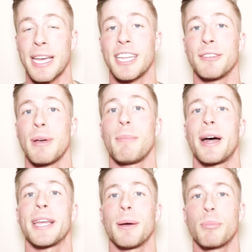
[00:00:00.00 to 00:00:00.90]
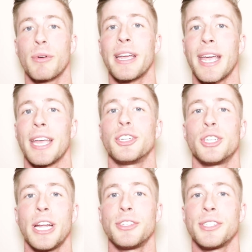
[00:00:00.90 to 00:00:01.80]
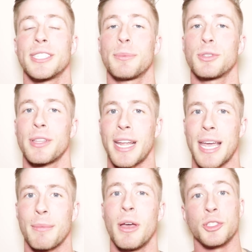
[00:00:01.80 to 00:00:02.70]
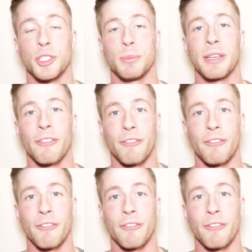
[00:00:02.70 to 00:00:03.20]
and give my body a break and change things up so that I am consuming